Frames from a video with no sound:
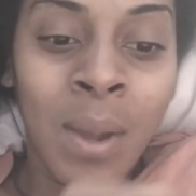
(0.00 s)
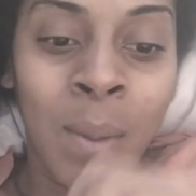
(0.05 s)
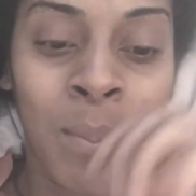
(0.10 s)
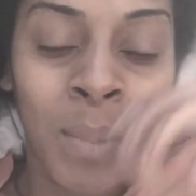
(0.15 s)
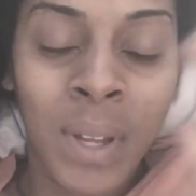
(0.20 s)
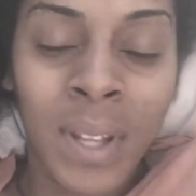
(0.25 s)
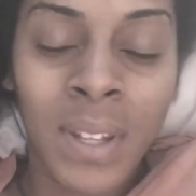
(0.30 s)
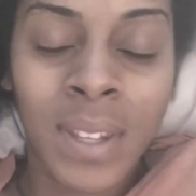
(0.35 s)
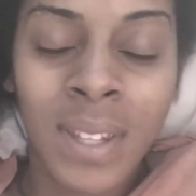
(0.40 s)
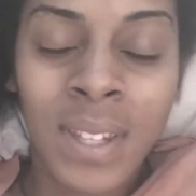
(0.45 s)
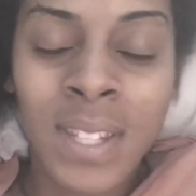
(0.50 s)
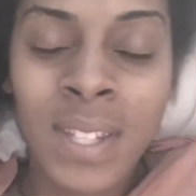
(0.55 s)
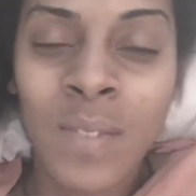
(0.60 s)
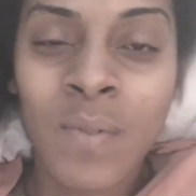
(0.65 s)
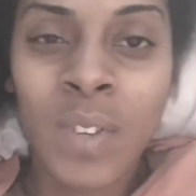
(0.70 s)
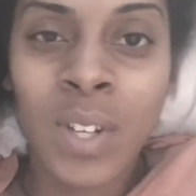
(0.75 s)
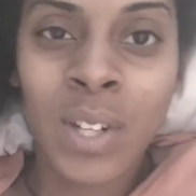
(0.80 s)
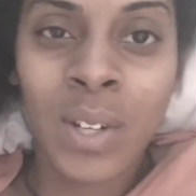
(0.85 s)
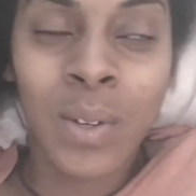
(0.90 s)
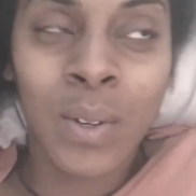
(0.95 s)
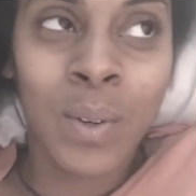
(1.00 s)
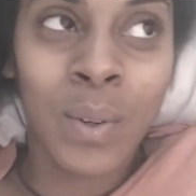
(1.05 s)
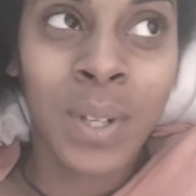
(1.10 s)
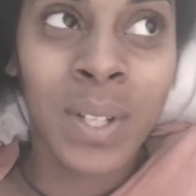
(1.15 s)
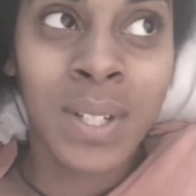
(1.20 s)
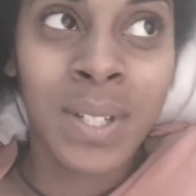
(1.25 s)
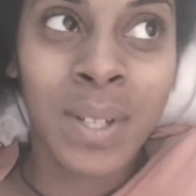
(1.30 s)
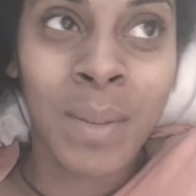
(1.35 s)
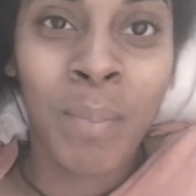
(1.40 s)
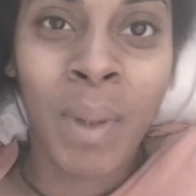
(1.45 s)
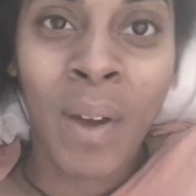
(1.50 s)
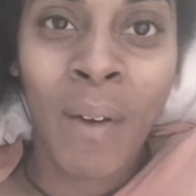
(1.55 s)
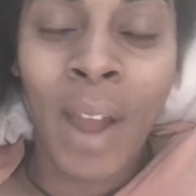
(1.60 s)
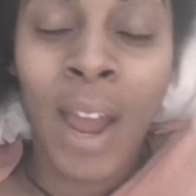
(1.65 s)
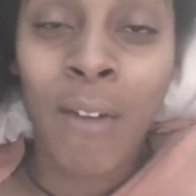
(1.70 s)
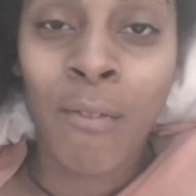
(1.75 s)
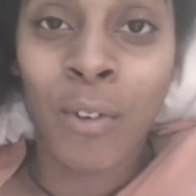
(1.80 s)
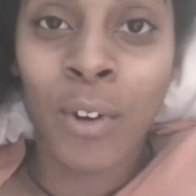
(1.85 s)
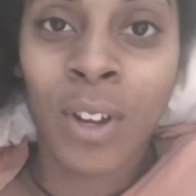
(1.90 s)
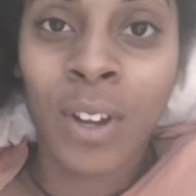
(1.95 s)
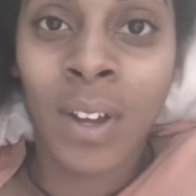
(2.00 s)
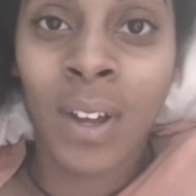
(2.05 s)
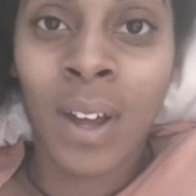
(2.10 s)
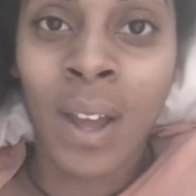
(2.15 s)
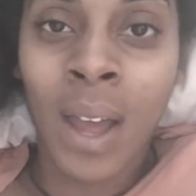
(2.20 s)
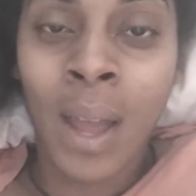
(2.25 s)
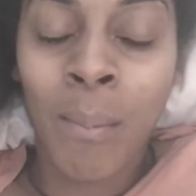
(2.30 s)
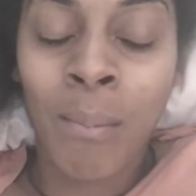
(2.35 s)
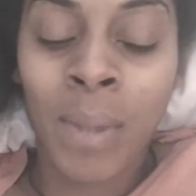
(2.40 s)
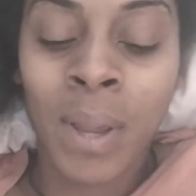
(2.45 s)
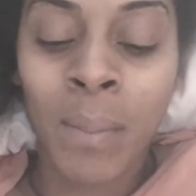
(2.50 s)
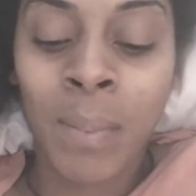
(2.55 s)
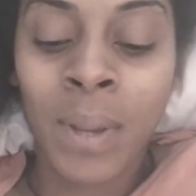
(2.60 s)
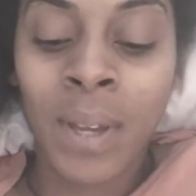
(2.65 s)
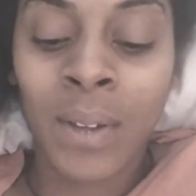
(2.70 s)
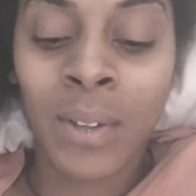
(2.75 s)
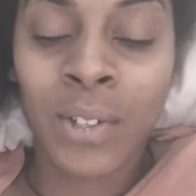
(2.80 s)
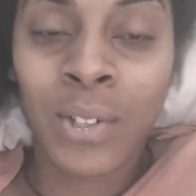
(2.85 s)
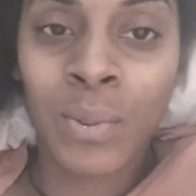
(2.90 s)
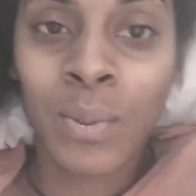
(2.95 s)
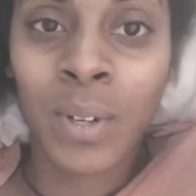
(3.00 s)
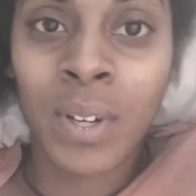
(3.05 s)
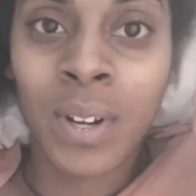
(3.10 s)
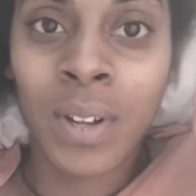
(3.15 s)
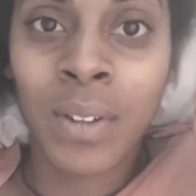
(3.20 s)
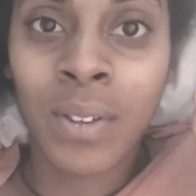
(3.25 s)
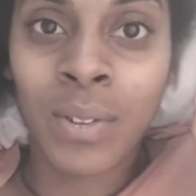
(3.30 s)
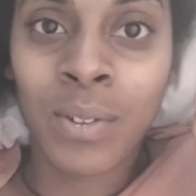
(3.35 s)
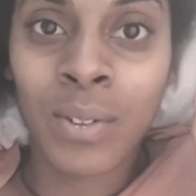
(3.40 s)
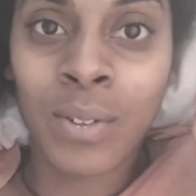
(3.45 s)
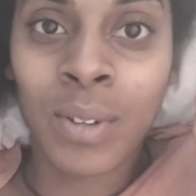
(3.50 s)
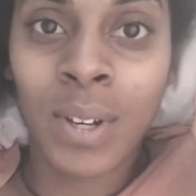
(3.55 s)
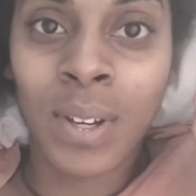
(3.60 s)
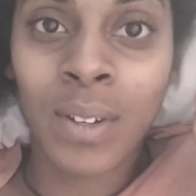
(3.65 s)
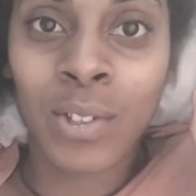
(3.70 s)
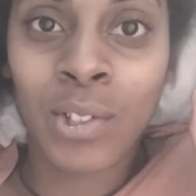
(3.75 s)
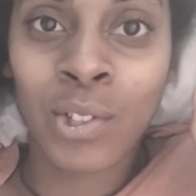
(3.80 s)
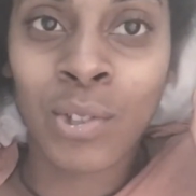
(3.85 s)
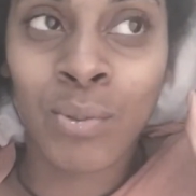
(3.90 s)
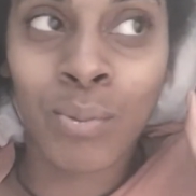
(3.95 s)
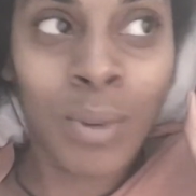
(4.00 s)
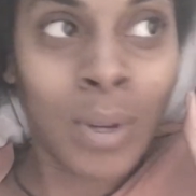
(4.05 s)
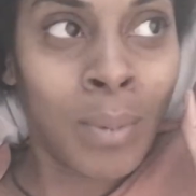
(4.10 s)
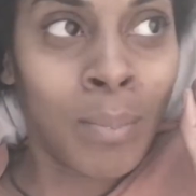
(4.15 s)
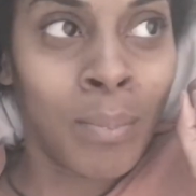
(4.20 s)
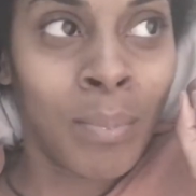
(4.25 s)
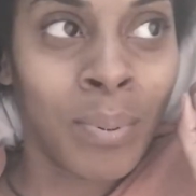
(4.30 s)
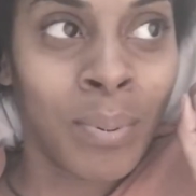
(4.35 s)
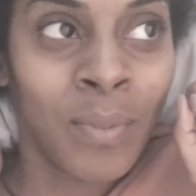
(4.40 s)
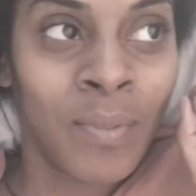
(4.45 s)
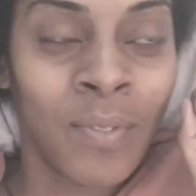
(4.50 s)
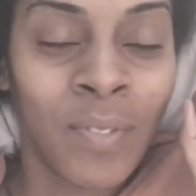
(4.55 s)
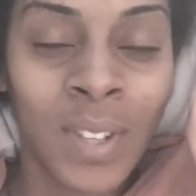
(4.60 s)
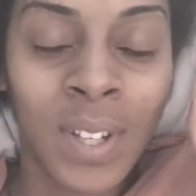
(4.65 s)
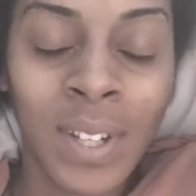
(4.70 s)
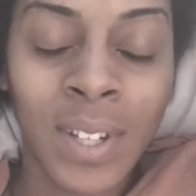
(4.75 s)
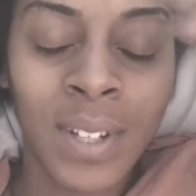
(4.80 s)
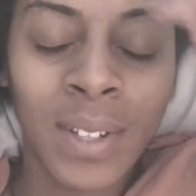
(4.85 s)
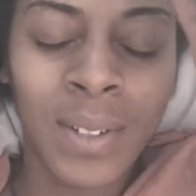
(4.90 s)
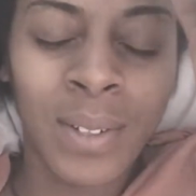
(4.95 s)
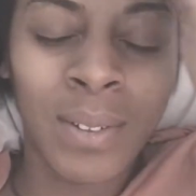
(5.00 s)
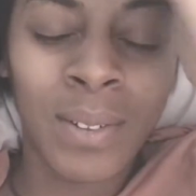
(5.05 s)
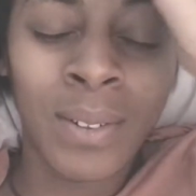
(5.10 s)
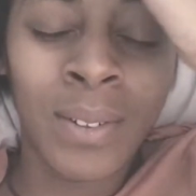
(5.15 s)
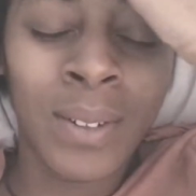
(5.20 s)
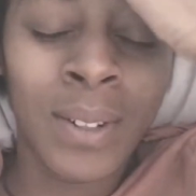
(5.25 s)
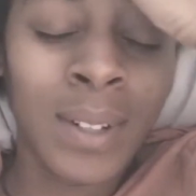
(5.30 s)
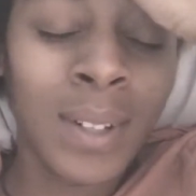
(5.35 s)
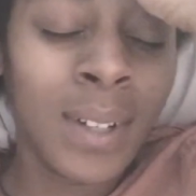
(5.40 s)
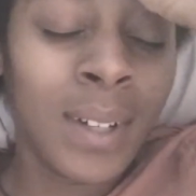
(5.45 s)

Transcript: But this video is about Africa. Maybe I'll do another Trump video